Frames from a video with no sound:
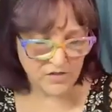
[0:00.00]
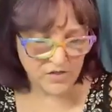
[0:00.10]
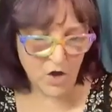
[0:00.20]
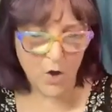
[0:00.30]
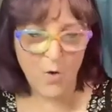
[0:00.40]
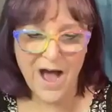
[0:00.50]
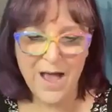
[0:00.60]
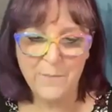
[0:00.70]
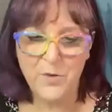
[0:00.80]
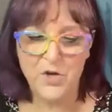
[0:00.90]
So
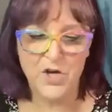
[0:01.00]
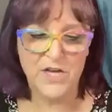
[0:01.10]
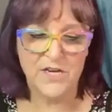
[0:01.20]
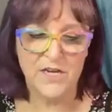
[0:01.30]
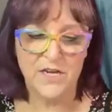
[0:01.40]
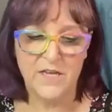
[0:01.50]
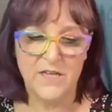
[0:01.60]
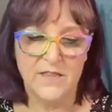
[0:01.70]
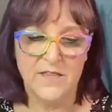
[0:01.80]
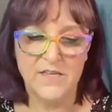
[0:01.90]
I put
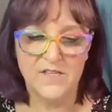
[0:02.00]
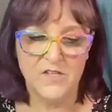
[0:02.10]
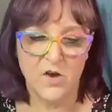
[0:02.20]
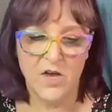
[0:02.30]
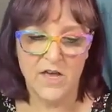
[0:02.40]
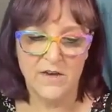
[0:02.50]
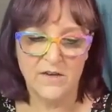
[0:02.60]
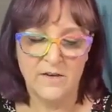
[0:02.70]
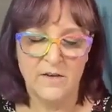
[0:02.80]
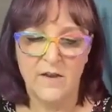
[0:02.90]
this
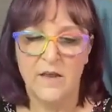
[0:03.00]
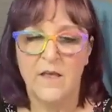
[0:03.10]
on,